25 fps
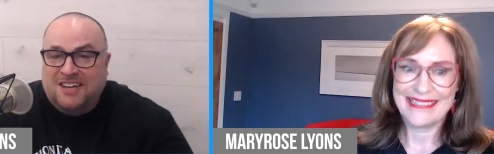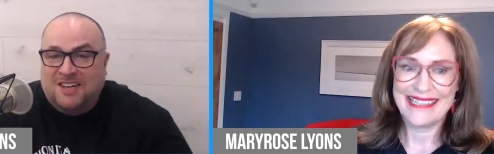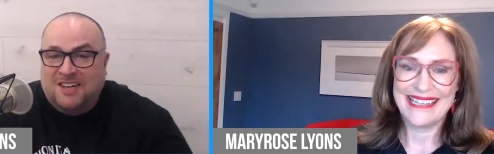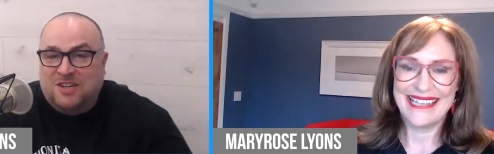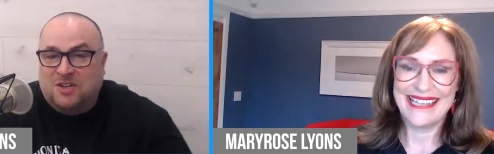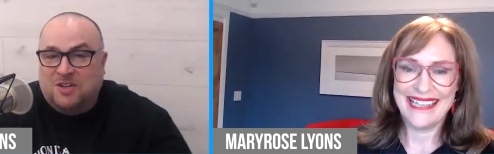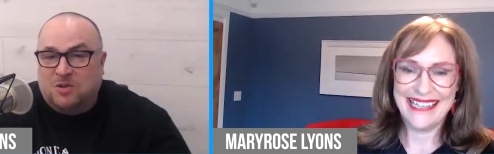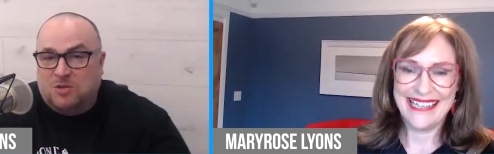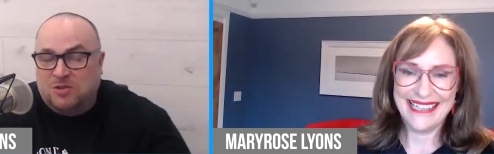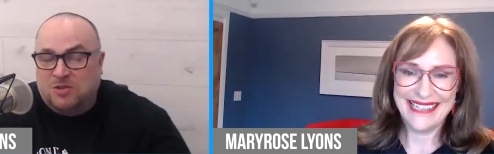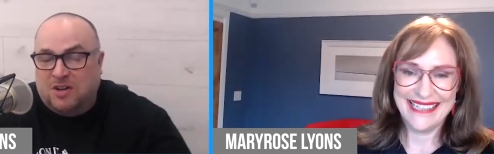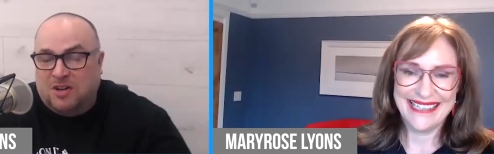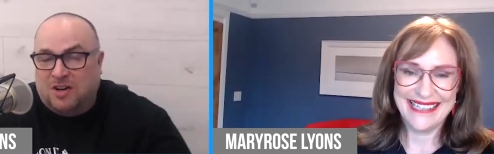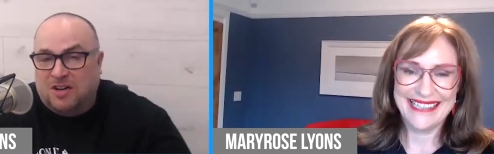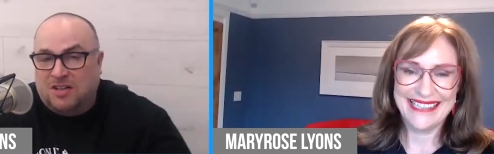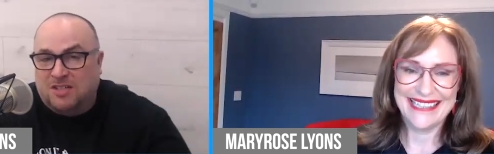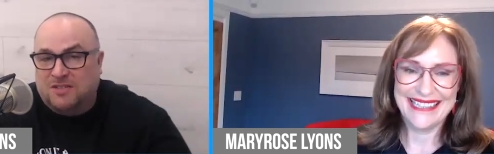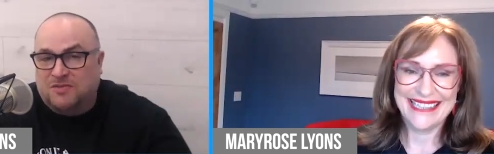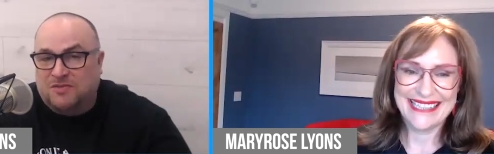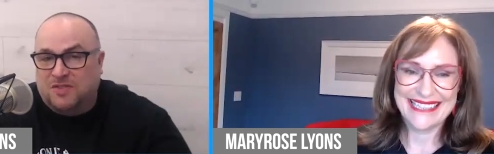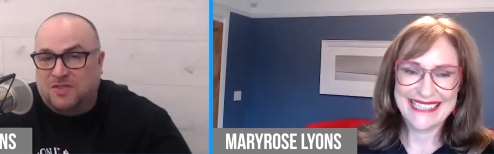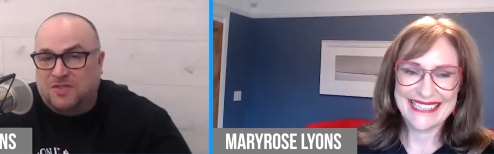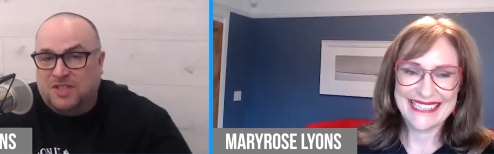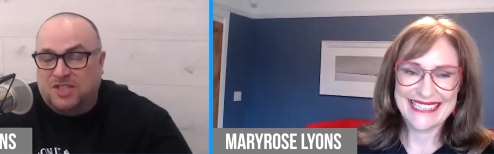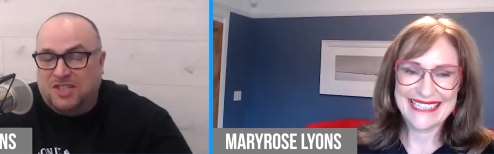Speaker 1: called
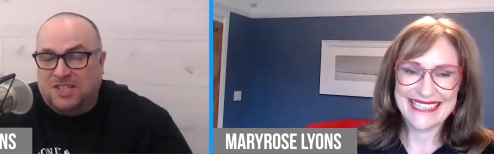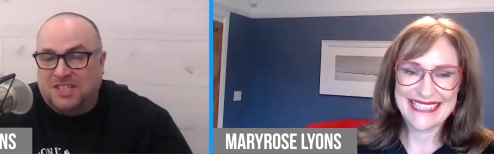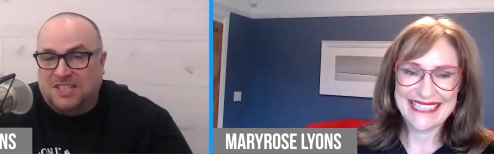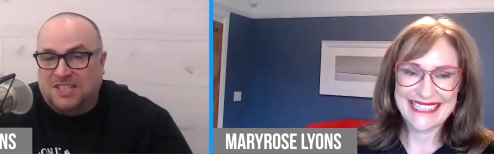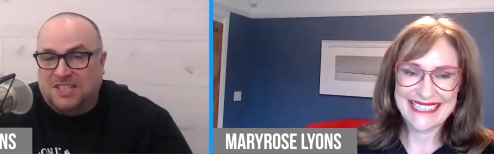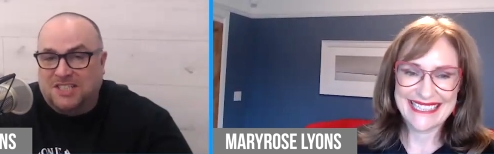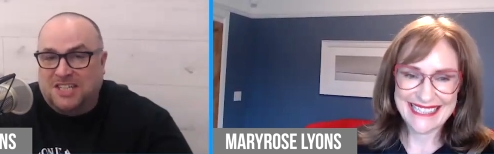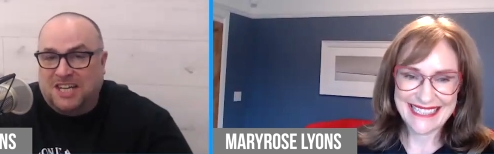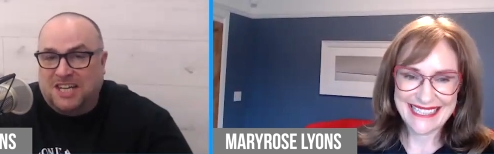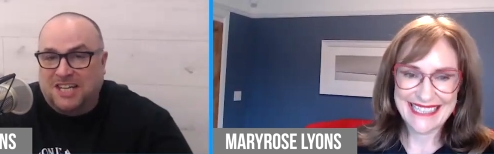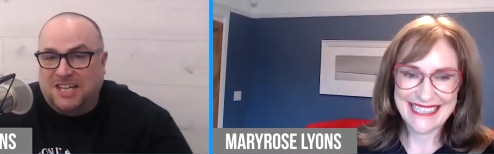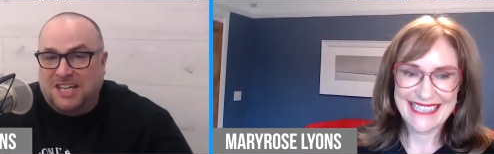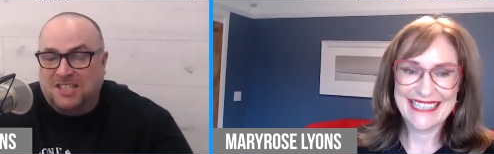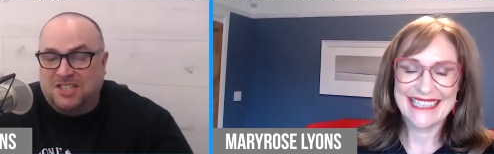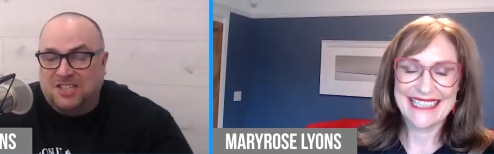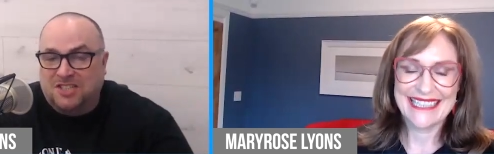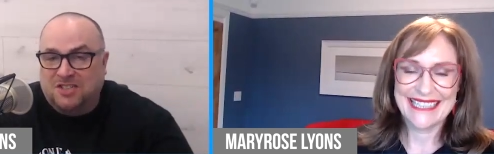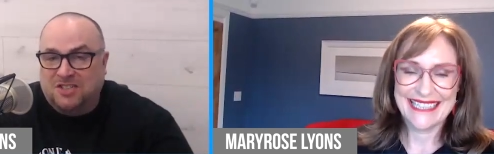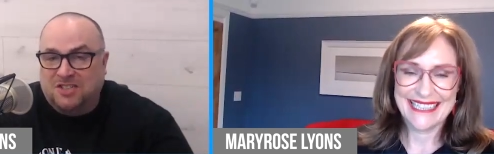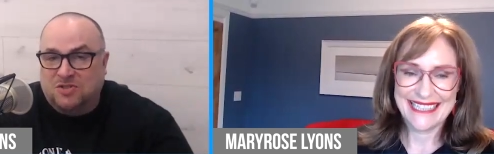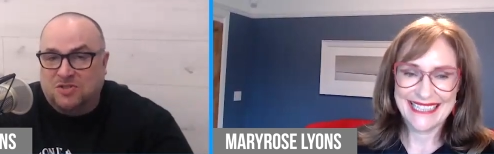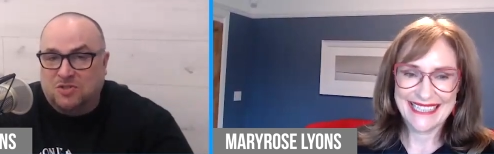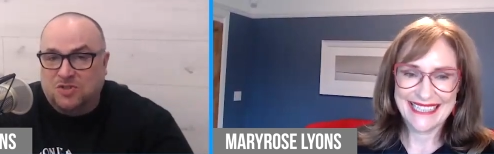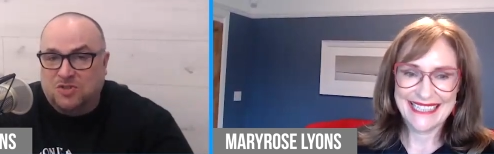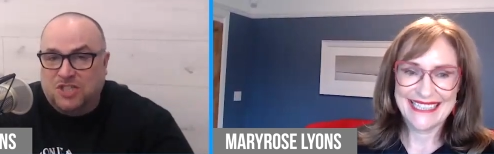artificial
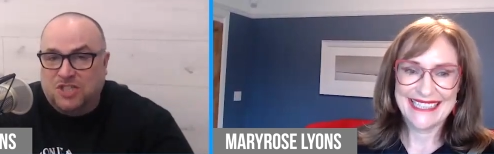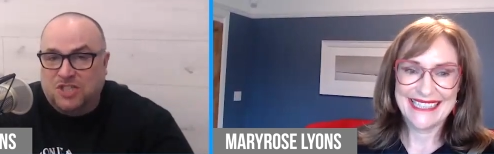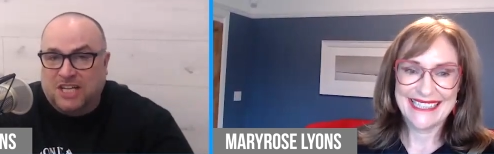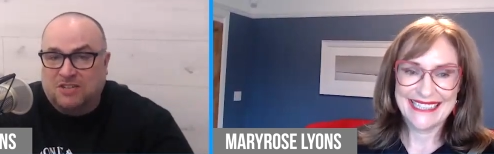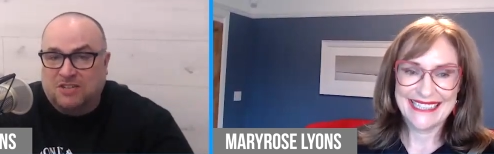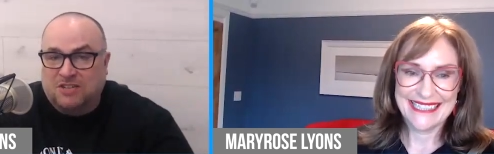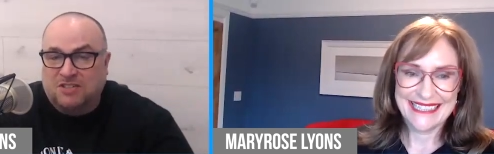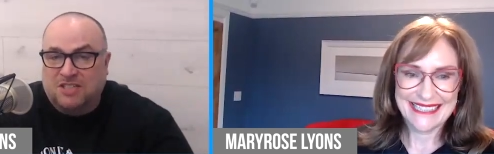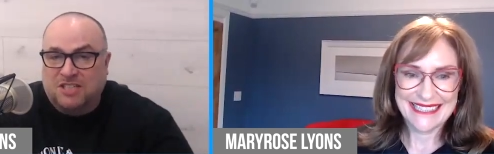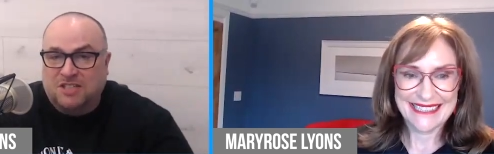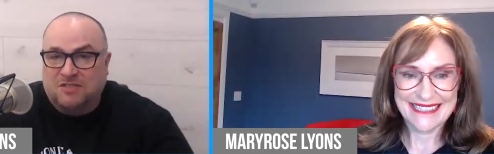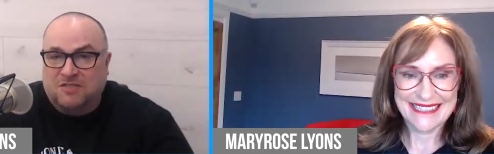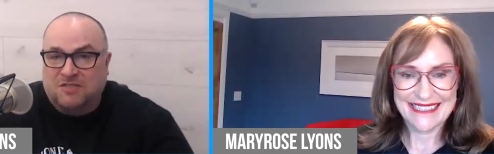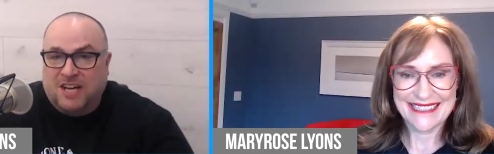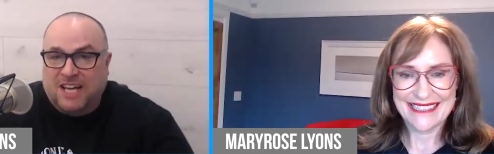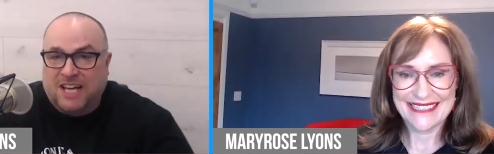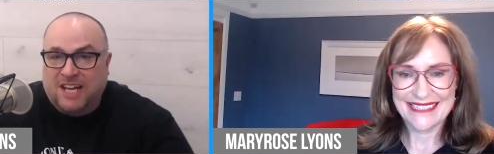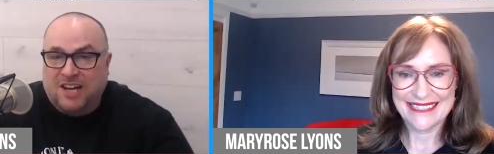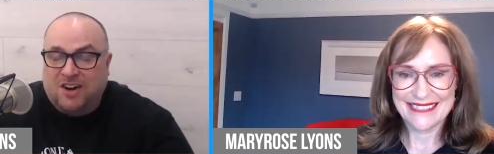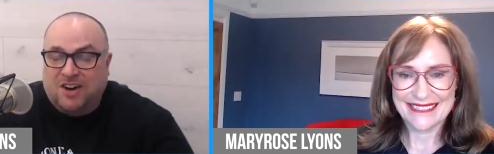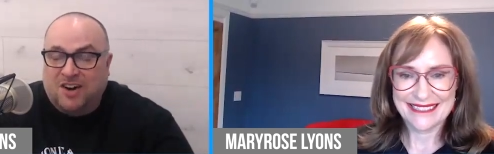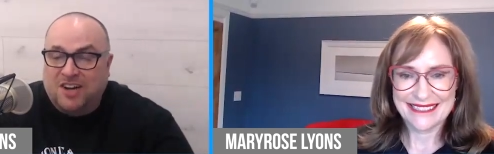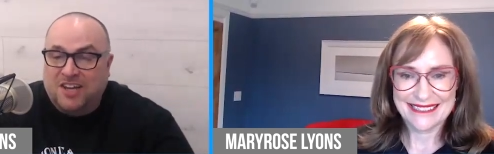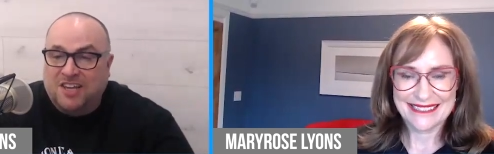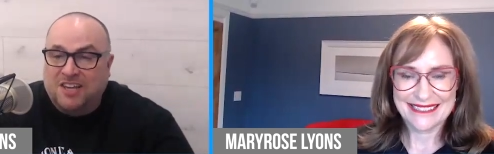intelligence or generative A
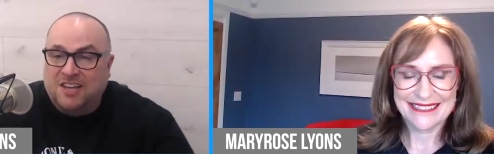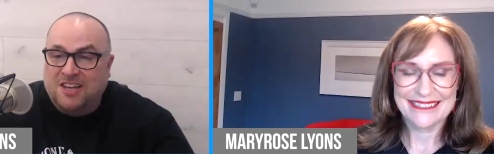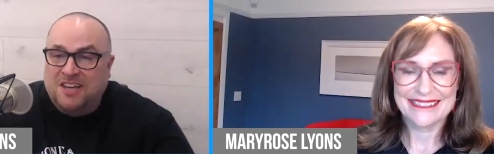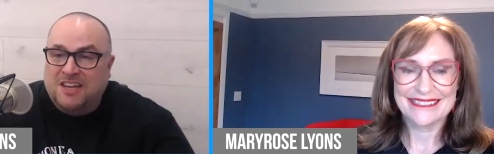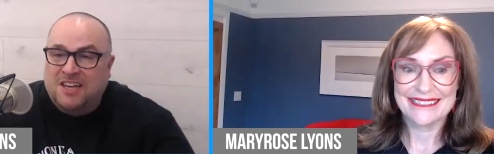I,